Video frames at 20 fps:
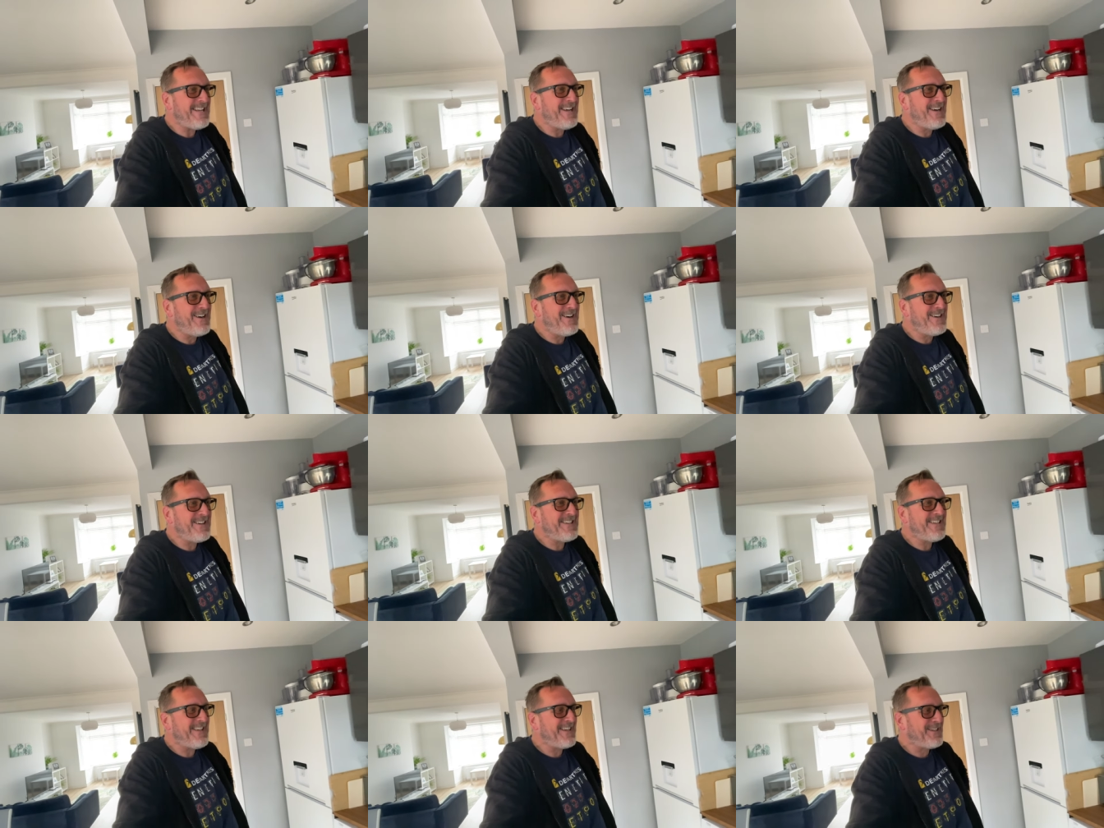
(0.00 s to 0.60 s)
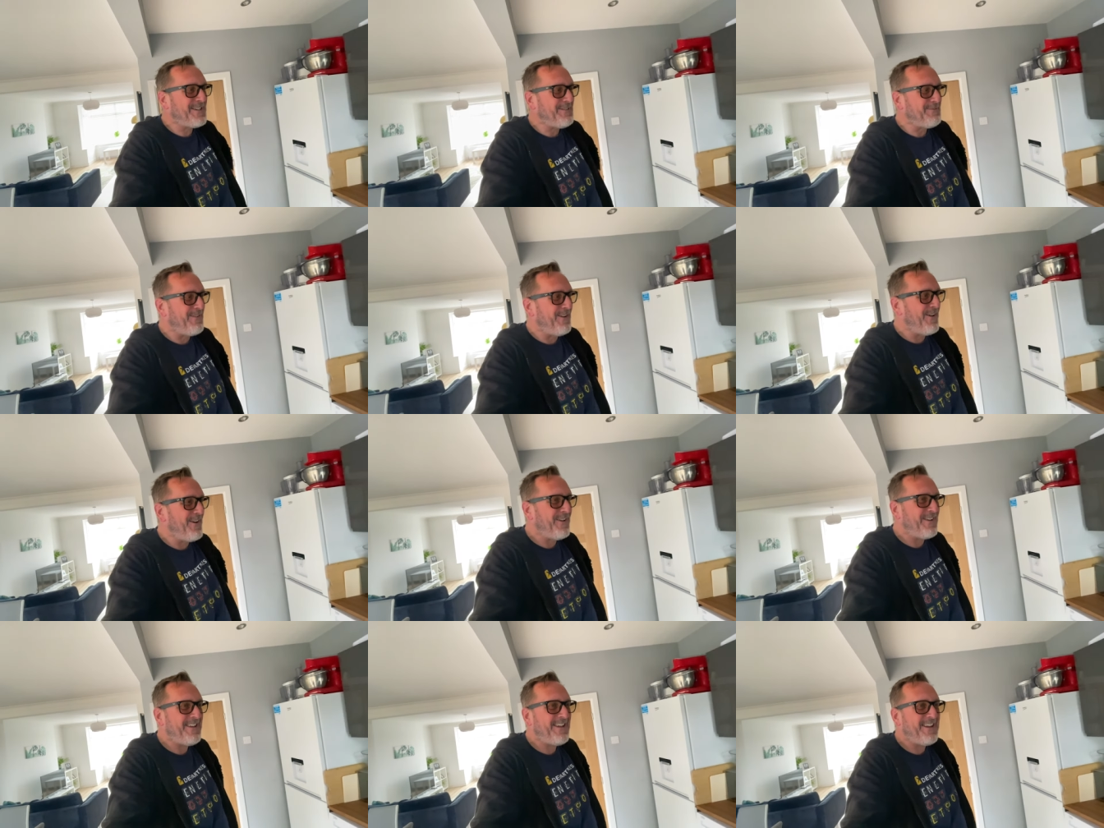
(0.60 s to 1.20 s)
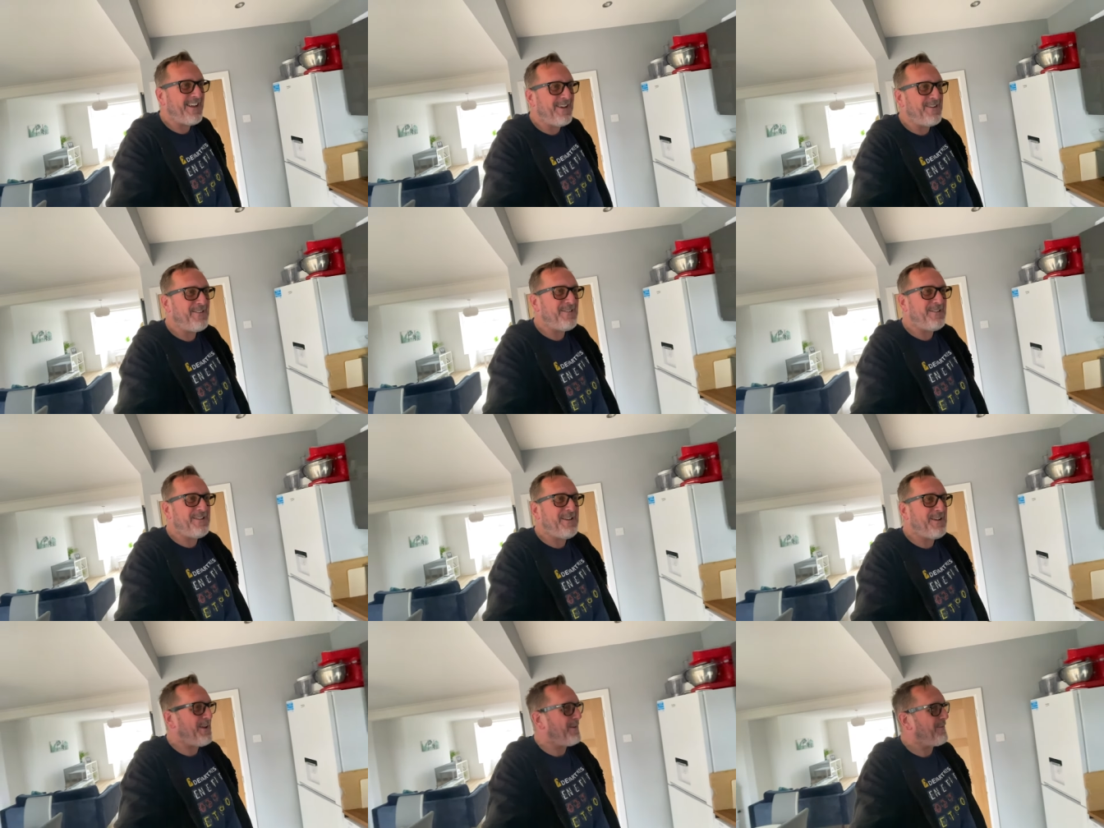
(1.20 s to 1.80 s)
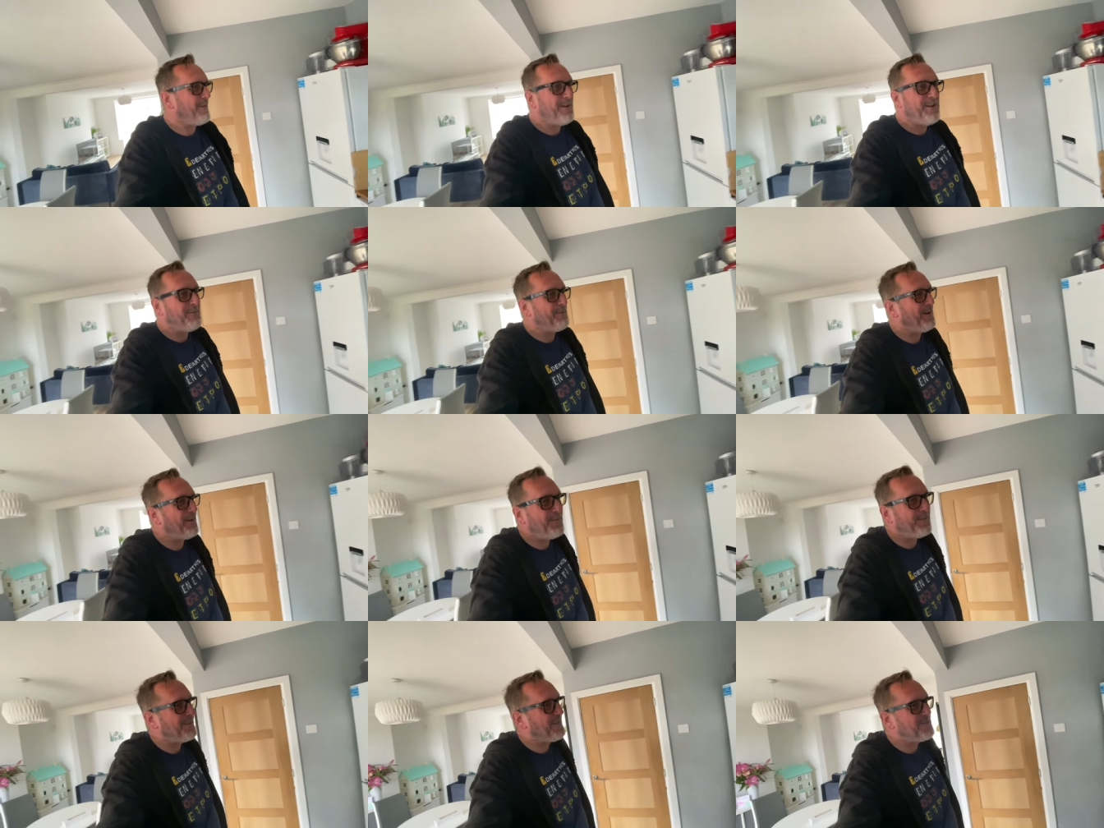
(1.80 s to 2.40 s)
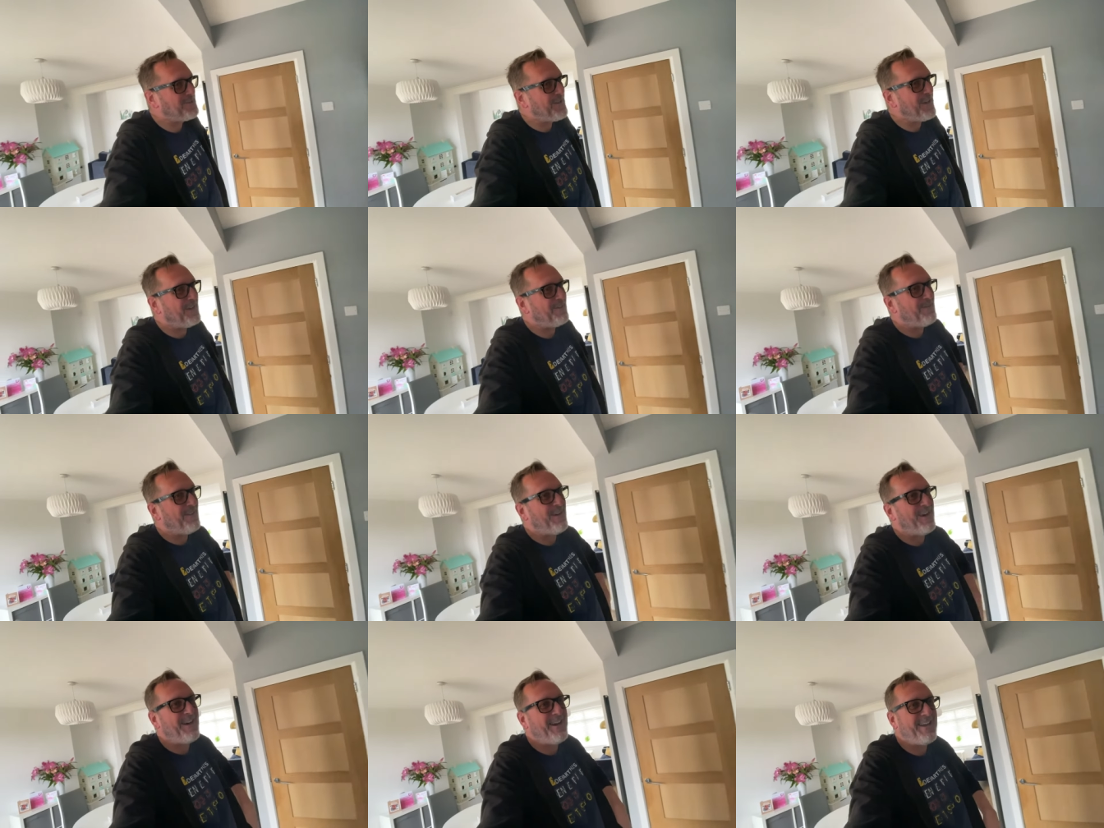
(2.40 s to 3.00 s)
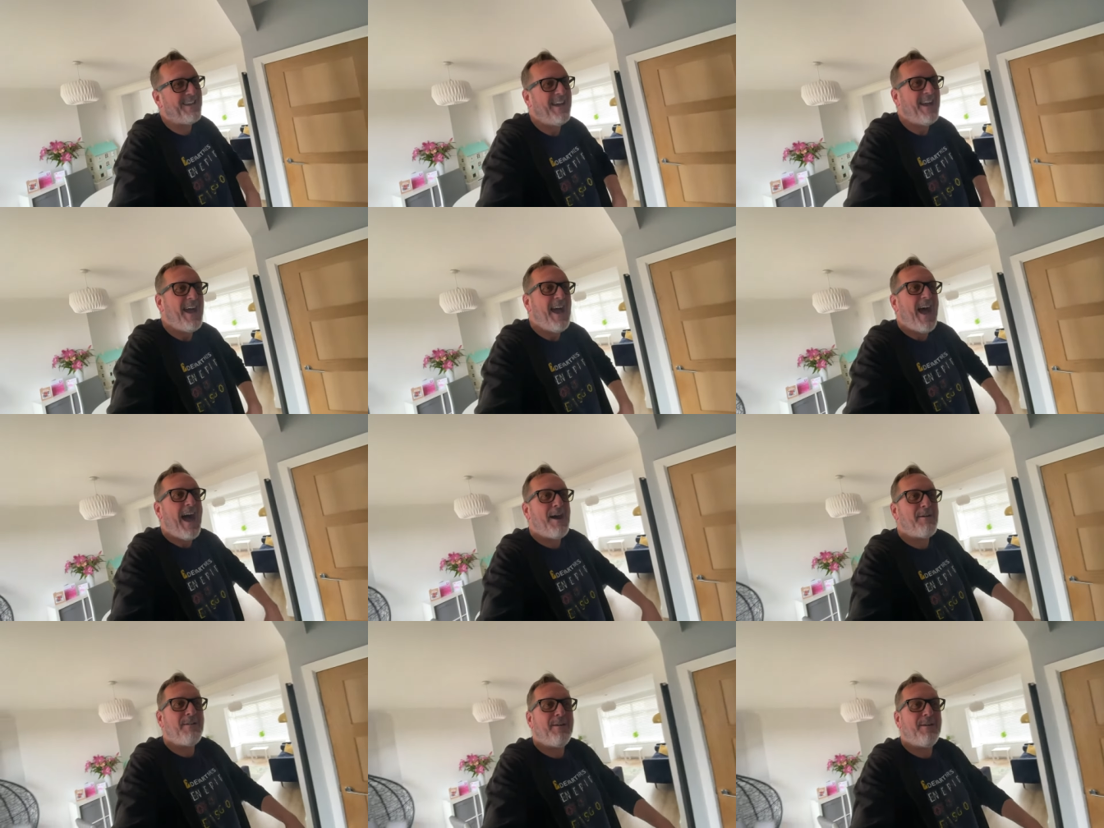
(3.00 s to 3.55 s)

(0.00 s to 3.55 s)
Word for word: it, aren't you? Come on, you know you don't want you don't want to drink mine. How are